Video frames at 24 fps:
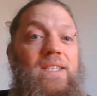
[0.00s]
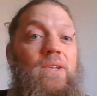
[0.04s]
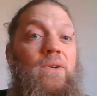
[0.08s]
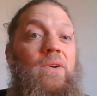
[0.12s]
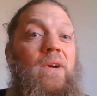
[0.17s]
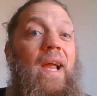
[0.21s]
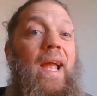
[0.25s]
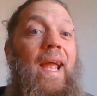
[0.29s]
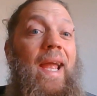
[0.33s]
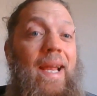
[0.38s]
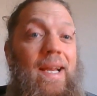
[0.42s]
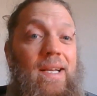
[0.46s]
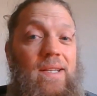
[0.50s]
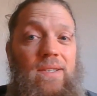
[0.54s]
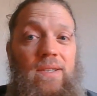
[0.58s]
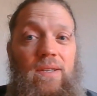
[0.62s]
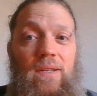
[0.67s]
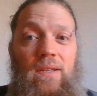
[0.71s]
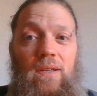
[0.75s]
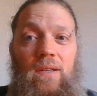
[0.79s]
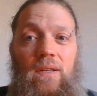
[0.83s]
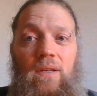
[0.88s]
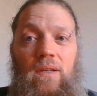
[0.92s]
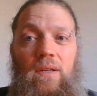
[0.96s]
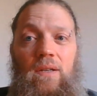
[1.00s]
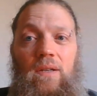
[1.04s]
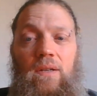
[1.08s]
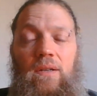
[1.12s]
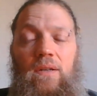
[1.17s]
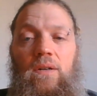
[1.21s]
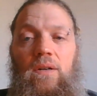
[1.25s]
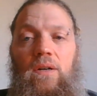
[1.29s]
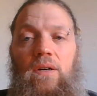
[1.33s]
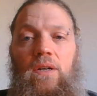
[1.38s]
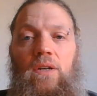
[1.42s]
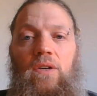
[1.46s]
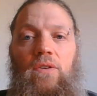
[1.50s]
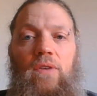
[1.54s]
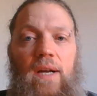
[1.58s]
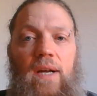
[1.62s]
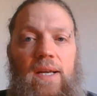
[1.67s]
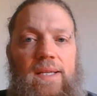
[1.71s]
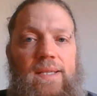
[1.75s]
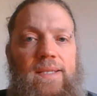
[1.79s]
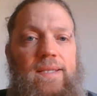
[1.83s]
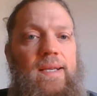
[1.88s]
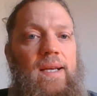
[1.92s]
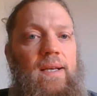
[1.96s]
there are 8 on
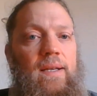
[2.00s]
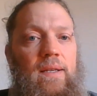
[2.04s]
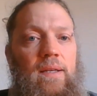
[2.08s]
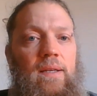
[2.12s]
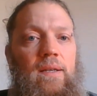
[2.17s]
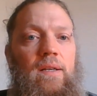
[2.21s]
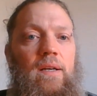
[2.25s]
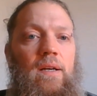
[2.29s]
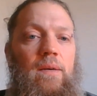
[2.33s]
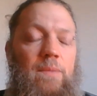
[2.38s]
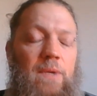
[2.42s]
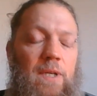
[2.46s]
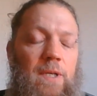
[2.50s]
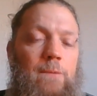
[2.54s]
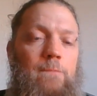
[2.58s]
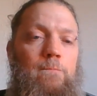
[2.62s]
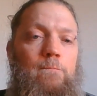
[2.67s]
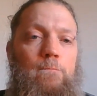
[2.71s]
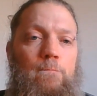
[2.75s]
Christ's second coming.